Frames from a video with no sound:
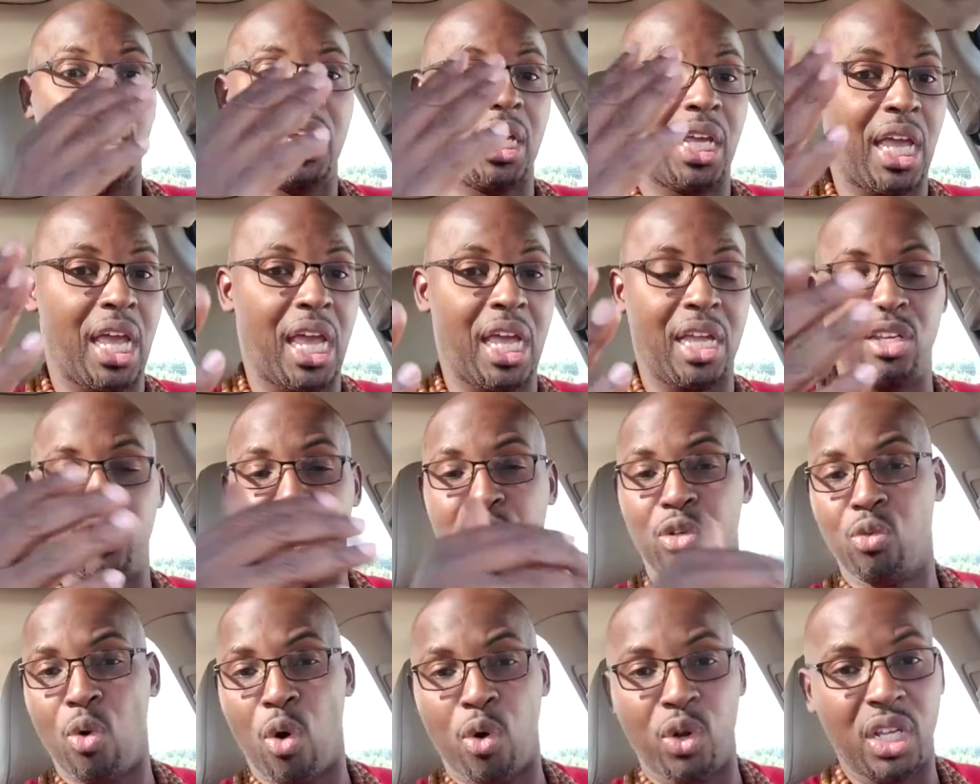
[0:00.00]
and
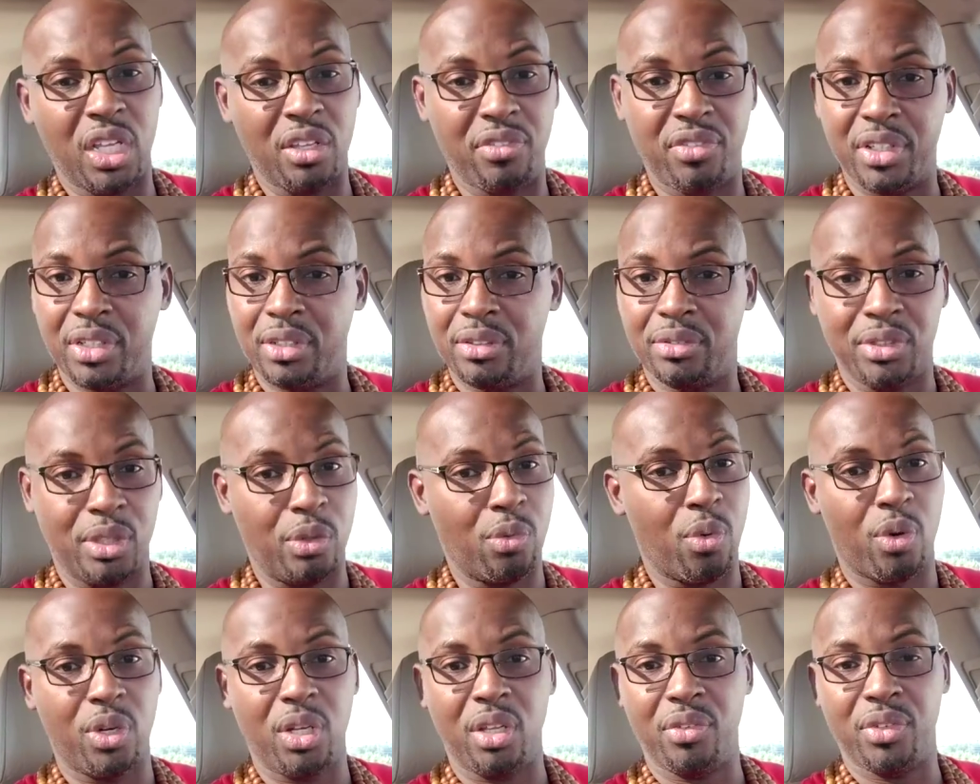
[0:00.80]
you won't even
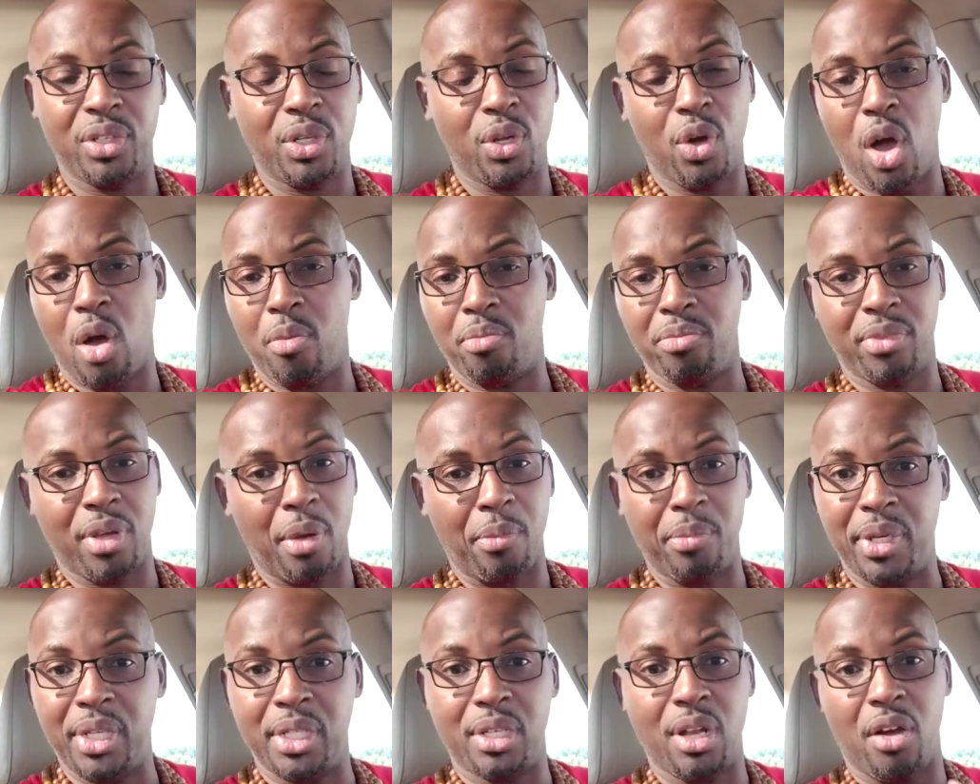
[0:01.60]
know
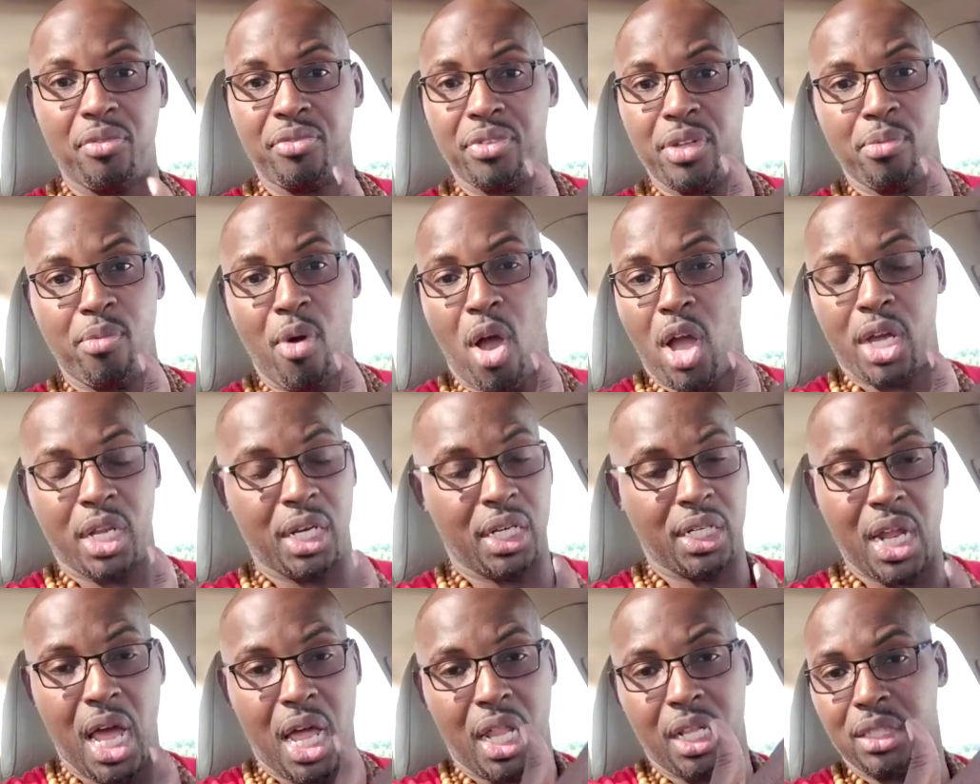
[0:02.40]
I'm eating off your
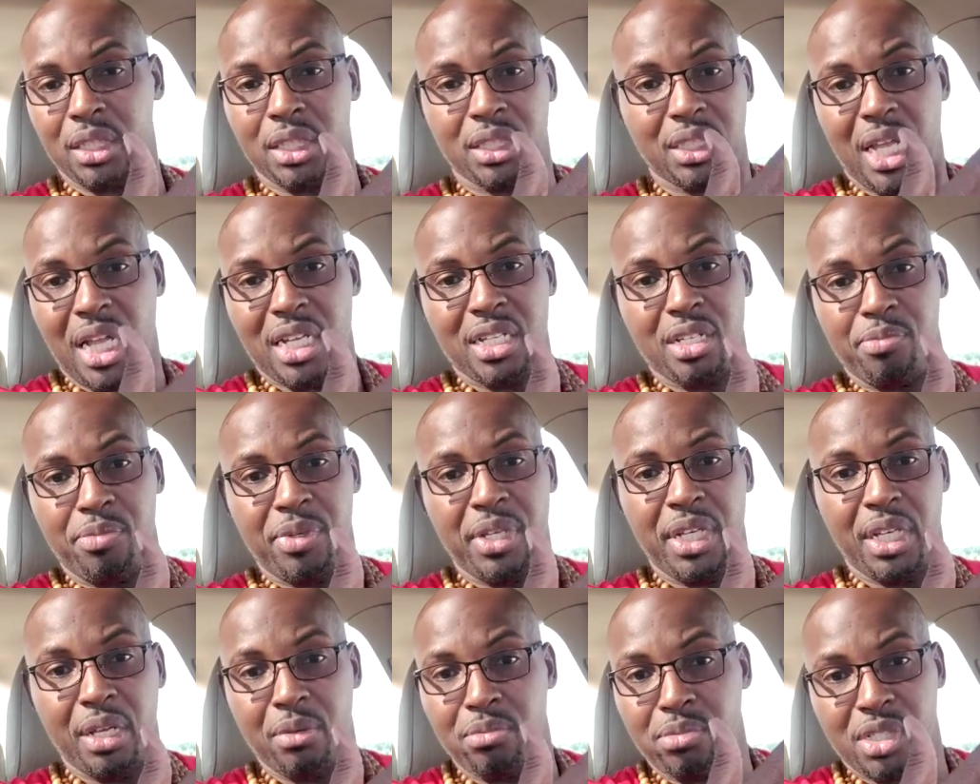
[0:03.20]
marketing dollars, because
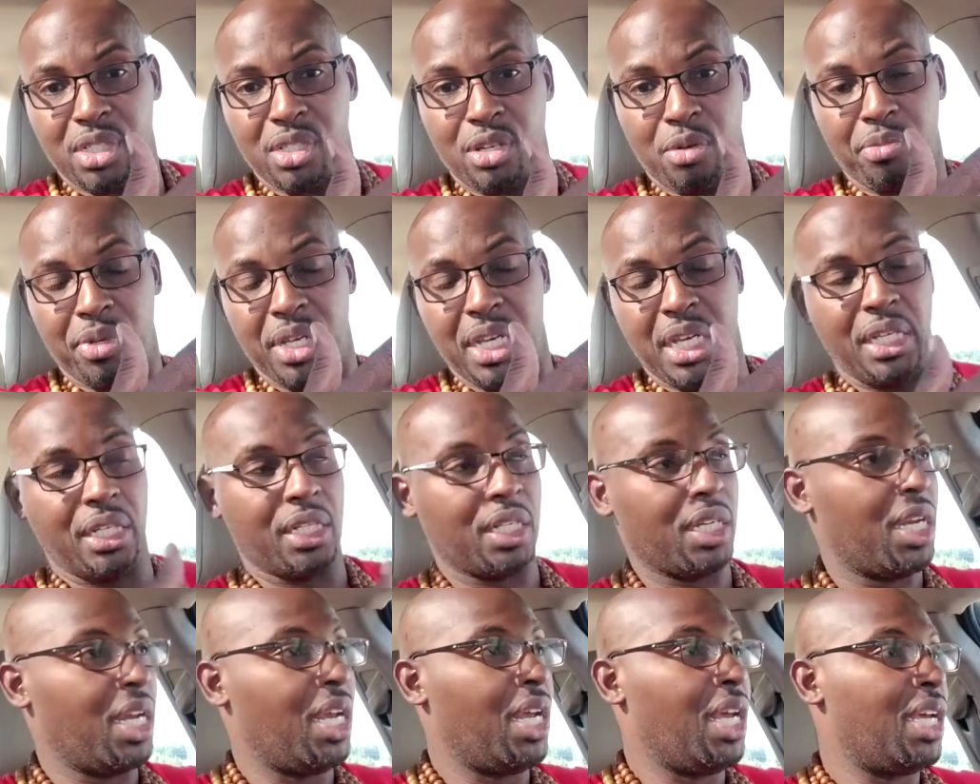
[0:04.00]
I'm just gonna be eating.
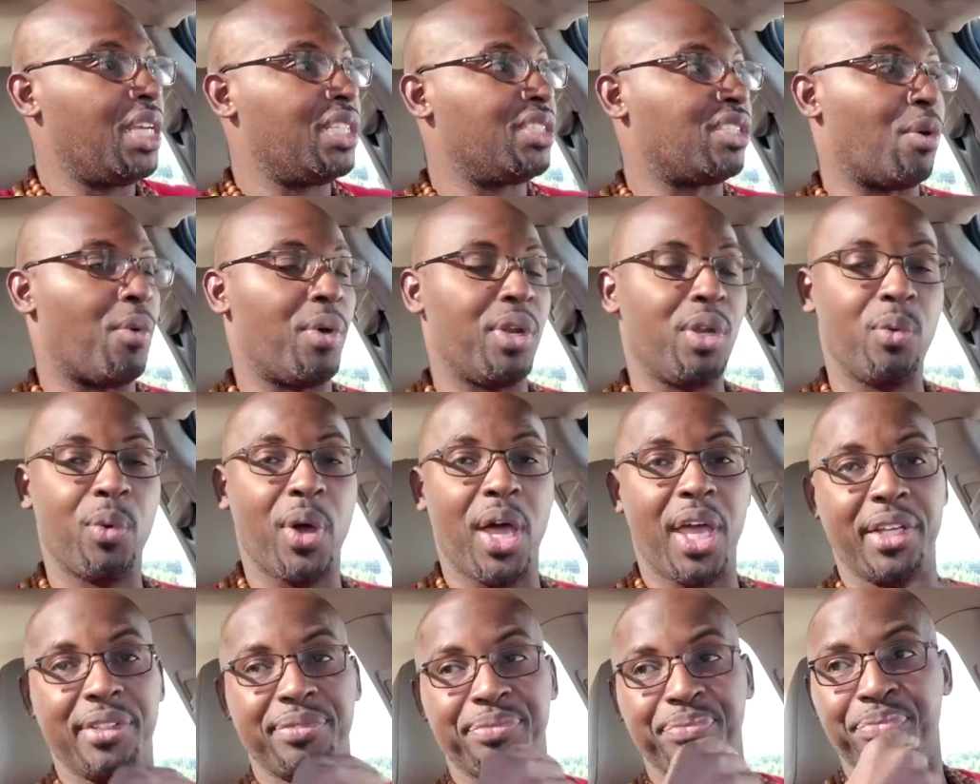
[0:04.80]
So
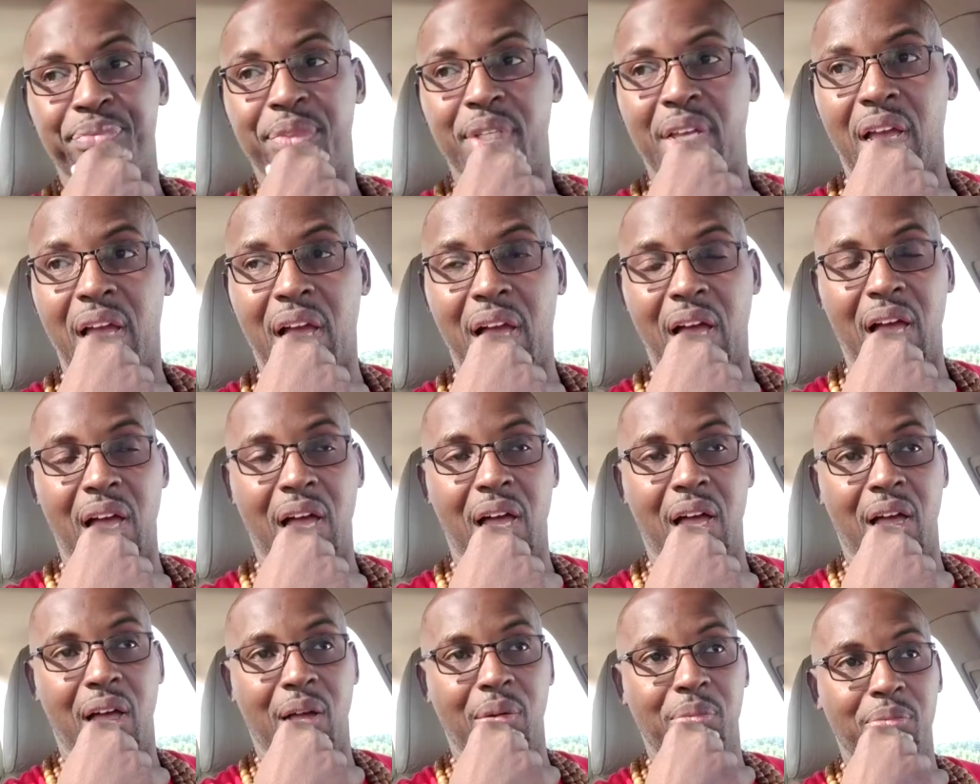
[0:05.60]
anyway,
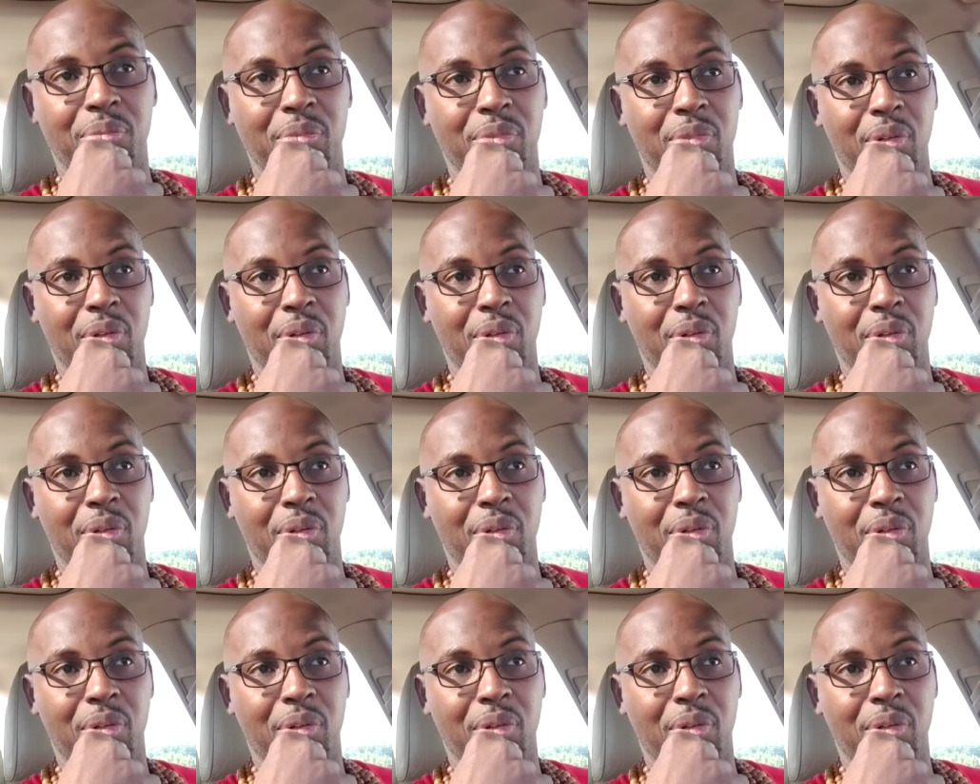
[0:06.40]
so